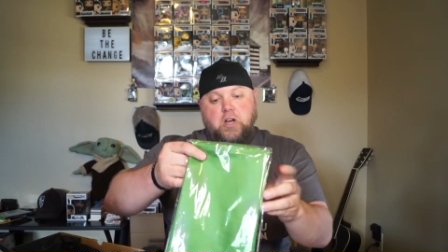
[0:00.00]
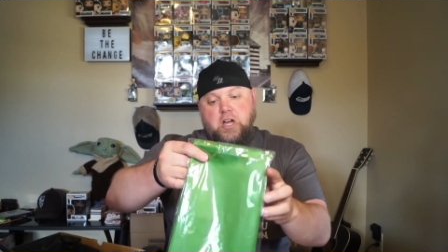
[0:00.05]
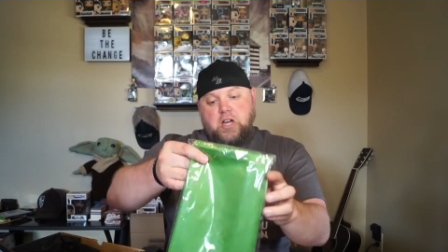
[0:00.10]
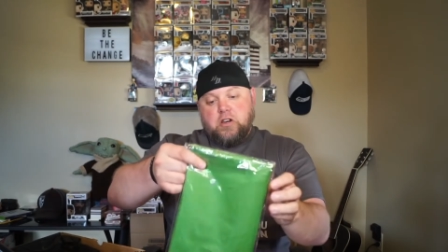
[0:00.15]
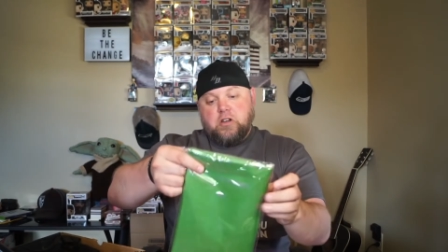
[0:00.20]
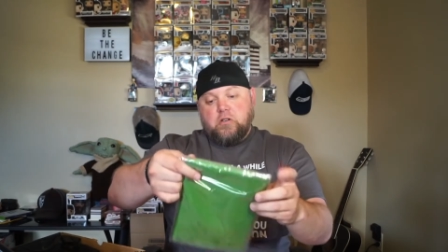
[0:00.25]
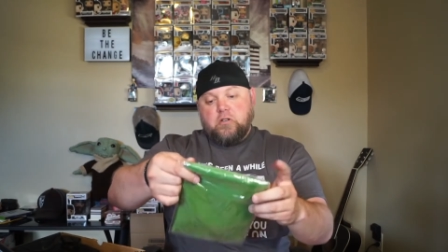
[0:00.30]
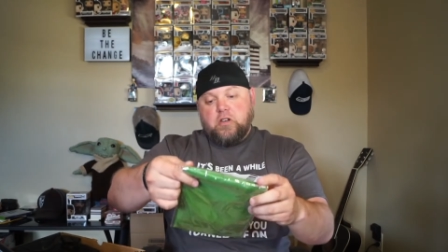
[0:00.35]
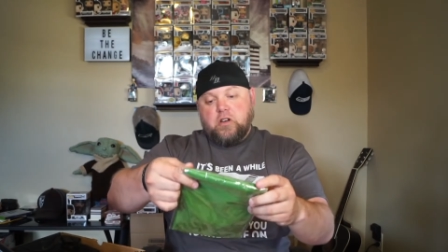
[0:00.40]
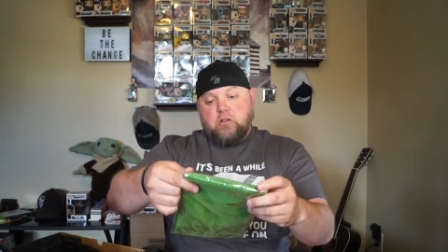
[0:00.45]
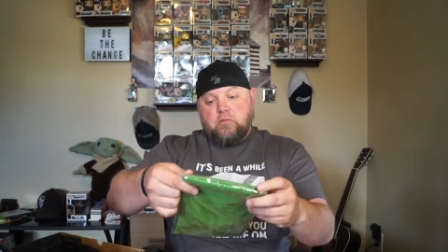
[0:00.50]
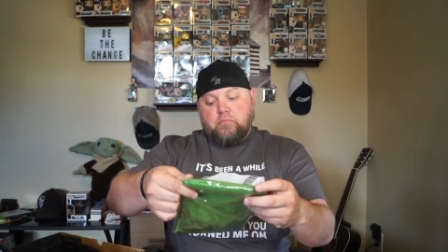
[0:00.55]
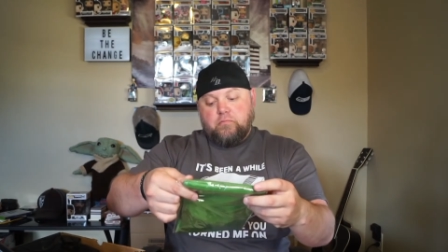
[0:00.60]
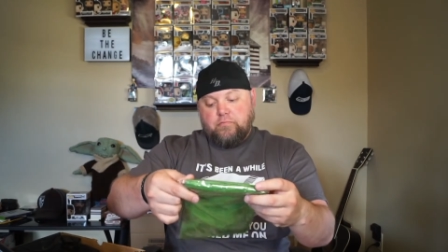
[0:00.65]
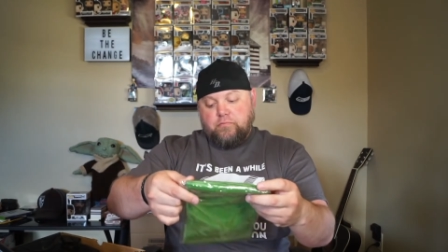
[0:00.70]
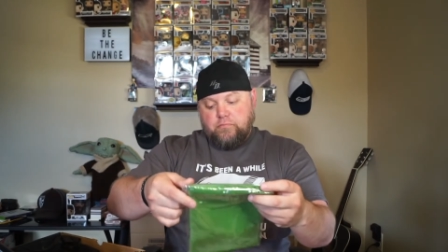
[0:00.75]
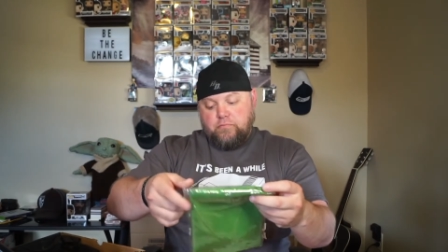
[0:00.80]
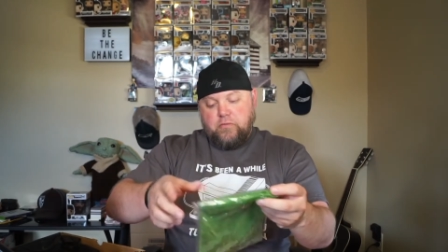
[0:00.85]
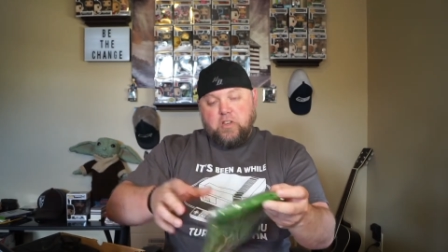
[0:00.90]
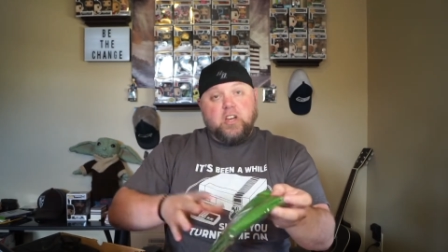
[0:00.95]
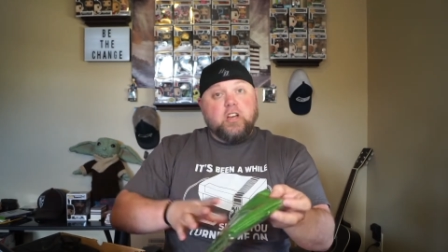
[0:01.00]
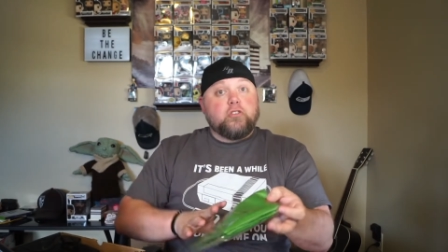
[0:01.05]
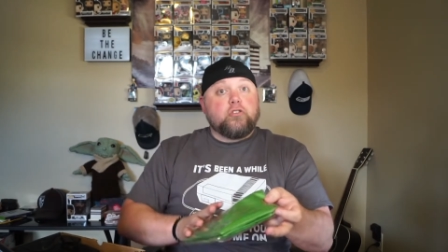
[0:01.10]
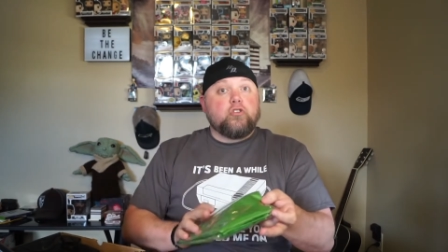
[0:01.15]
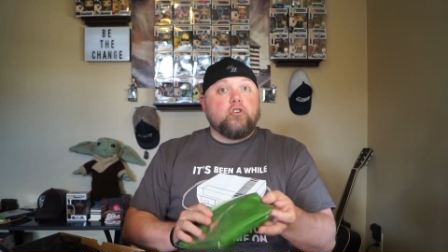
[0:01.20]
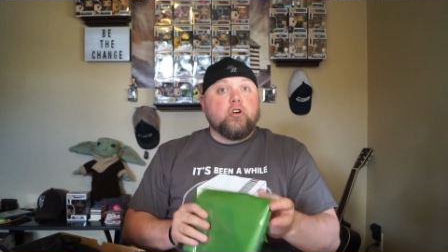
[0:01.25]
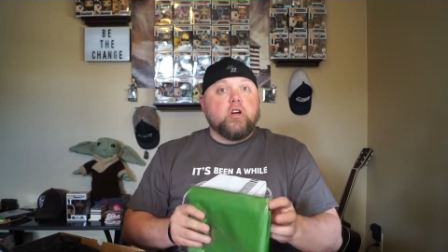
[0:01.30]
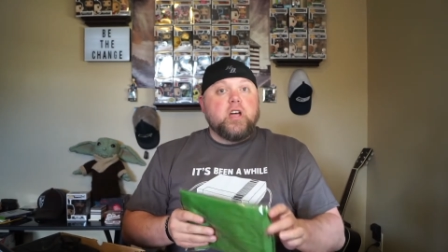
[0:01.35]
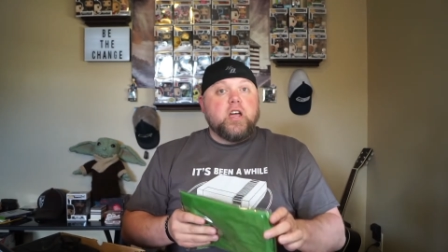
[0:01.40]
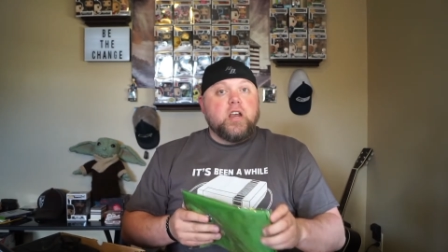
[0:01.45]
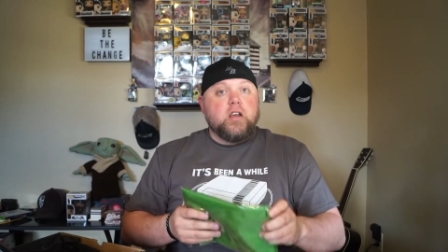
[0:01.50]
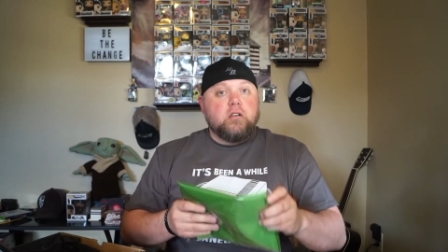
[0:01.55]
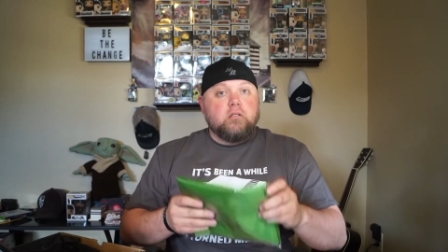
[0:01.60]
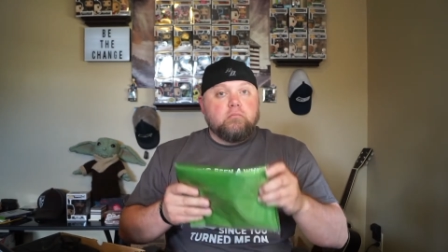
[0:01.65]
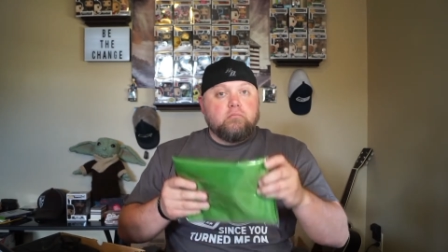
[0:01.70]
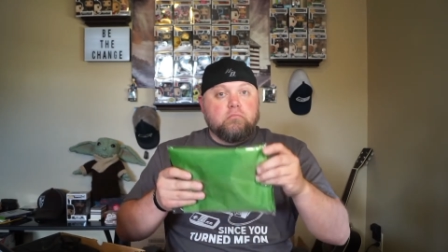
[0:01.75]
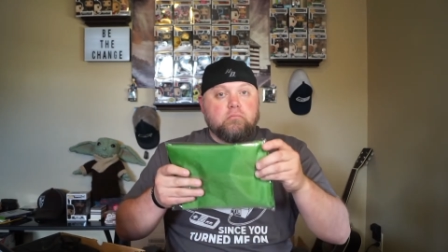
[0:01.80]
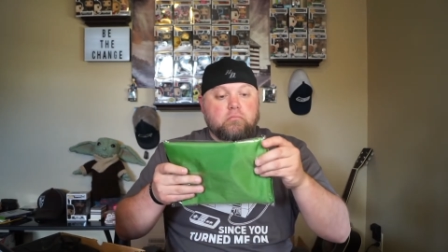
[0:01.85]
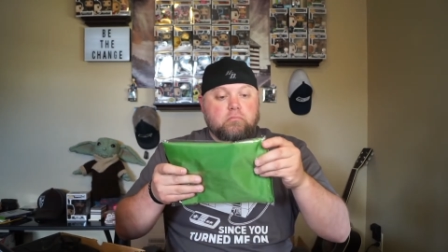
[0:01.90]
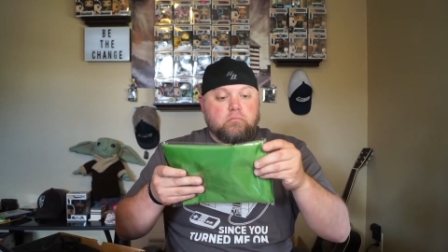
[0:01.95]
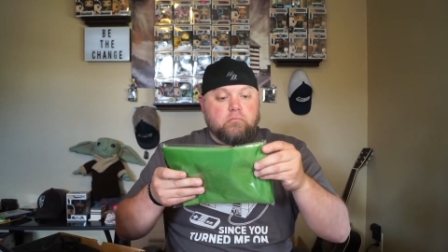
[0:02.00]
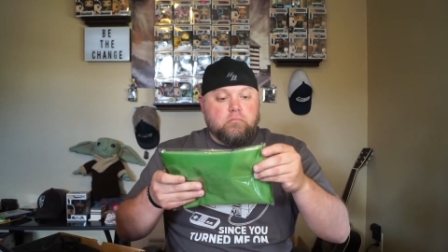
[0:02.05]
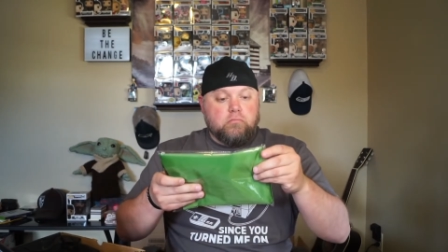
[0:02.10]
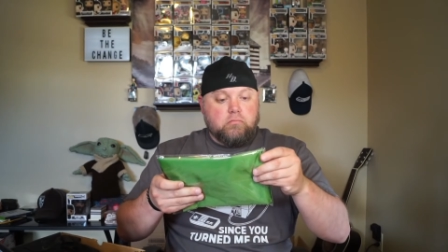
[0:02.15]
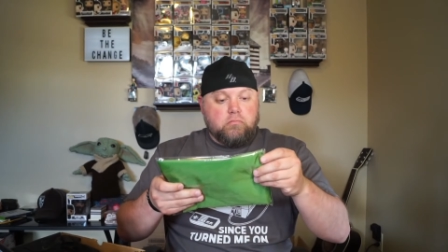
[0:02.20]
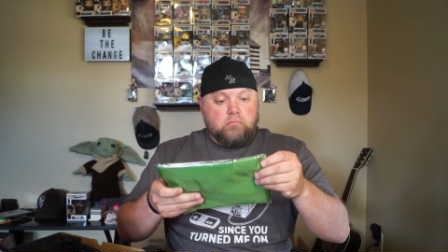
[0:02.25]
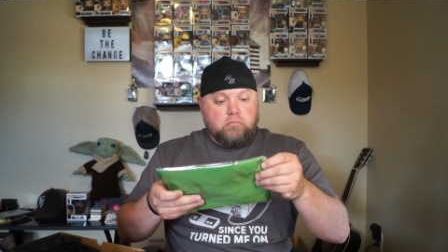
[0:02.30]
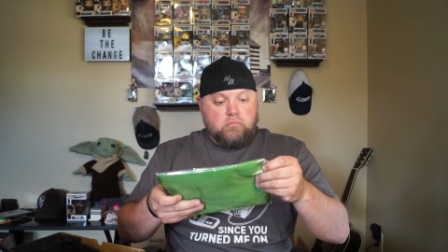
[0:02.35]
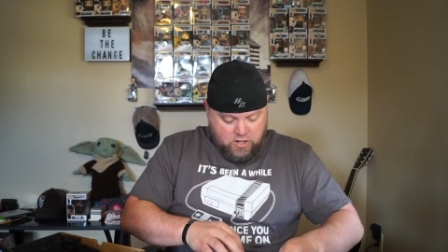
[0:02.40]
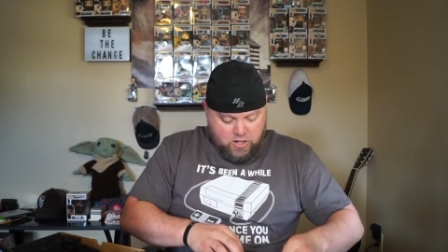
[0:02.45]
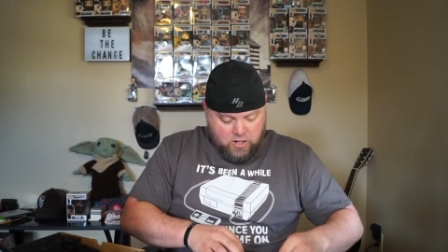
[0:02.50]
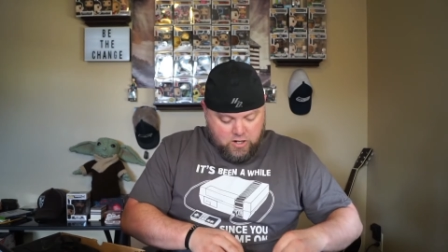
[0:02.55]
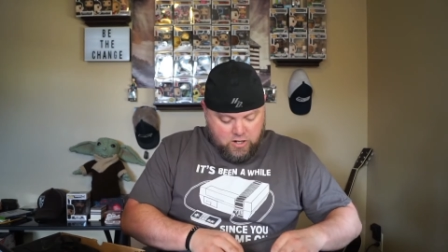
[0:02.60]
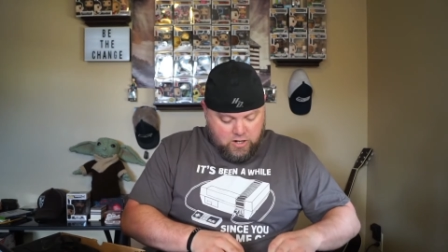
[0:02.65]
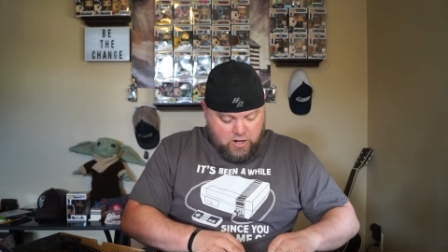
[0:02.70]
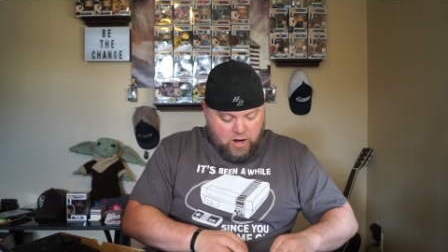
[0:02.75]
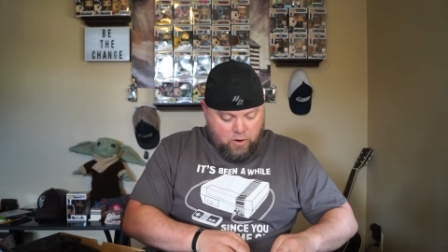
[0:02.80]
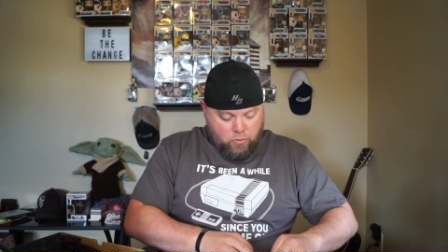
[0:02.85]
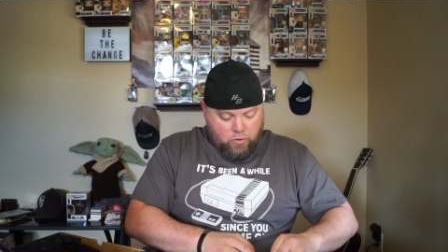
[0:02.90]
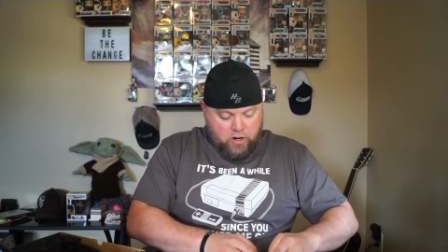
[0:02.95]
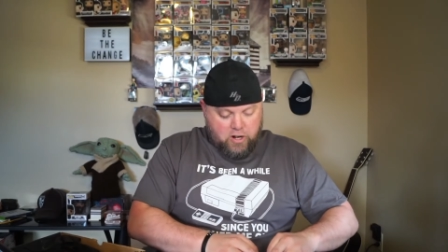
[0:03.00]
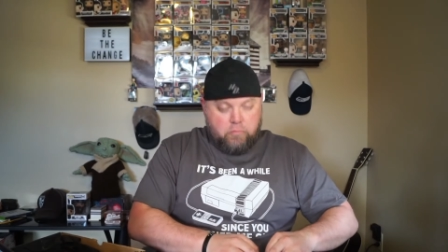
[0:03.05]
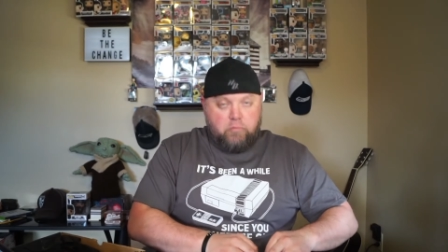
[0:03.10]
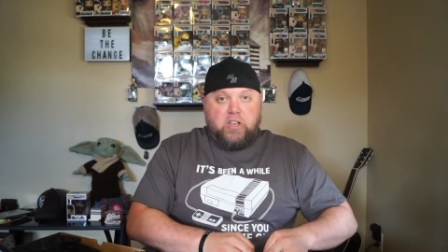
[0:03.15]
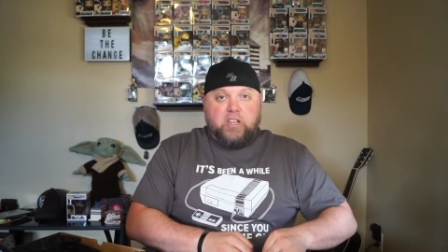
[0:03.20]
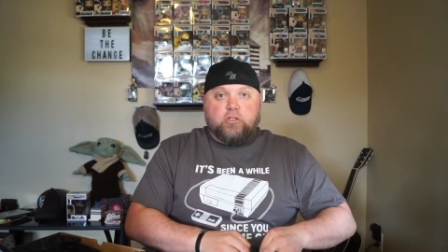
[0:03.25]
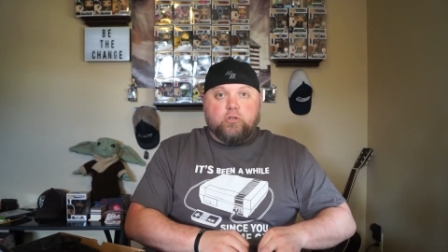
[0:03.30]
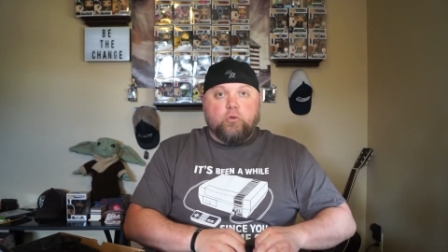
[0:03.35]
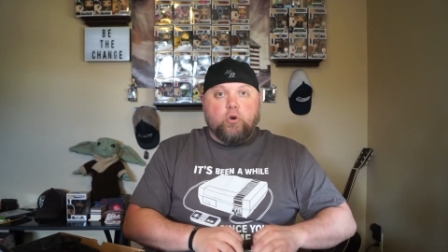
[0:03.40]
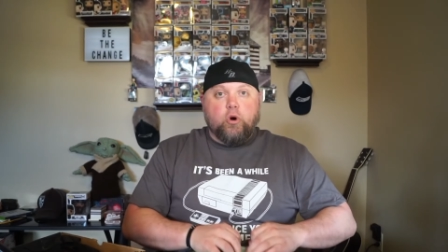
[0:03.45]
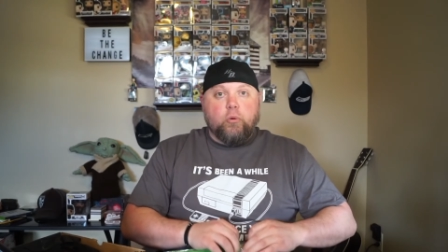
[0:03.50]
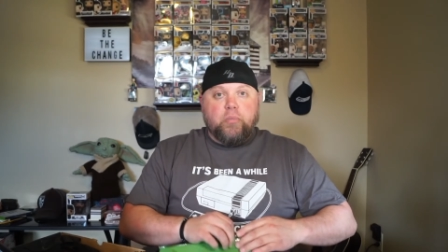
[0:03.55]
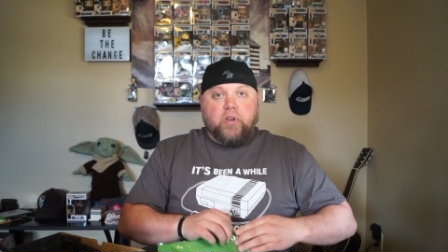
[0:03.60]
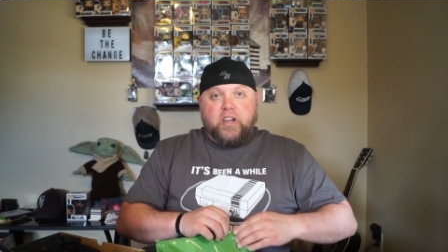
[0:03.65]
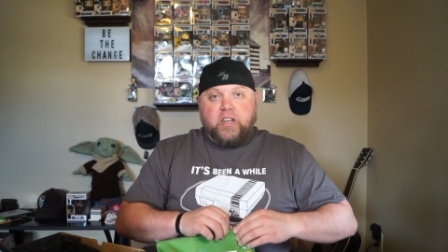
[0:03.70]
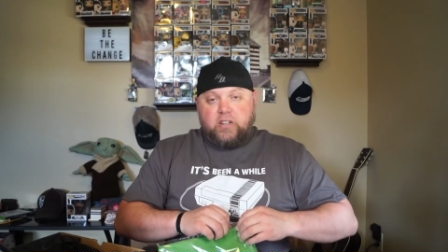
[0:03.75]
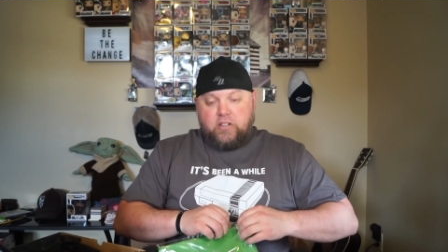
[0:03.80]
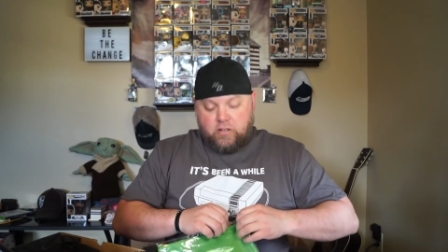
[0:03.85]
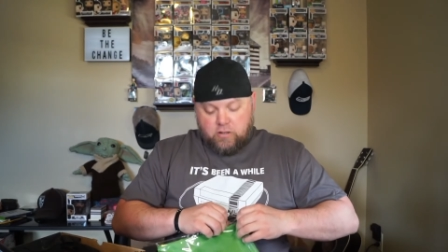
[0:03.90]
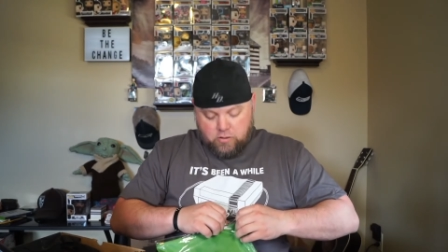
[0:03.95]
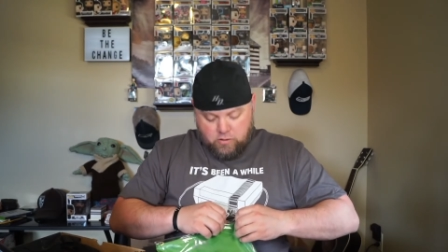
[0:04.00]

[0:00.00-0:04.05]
I don't know. It's green. Not wanting me to open it.